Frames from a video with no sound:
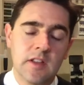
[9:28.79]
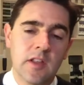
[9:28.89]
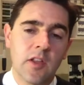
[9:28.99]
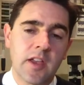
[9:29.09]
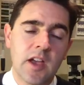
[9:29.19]

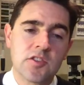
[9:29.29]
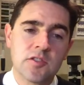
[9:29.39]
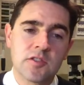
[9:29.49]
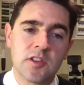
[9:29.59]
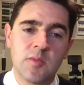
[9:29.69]

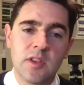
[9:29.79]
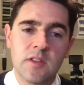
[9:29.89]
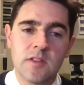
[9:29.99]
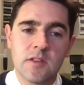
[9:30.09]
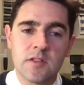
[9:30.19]
location is going to
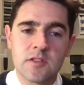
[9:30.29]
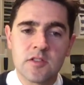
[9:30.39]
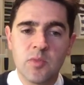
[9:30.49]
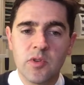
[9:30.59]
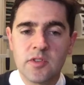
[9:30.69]
be the
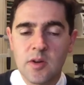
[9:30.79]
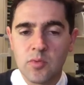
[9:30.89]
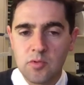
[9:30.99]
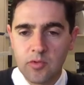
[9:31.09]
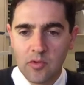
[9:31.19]
superior
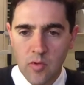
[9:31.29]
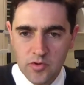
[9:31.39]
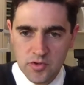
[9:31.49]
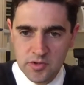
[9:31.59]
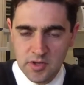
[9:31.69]
temporal
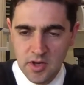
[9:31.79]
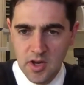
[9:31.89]
quadrant,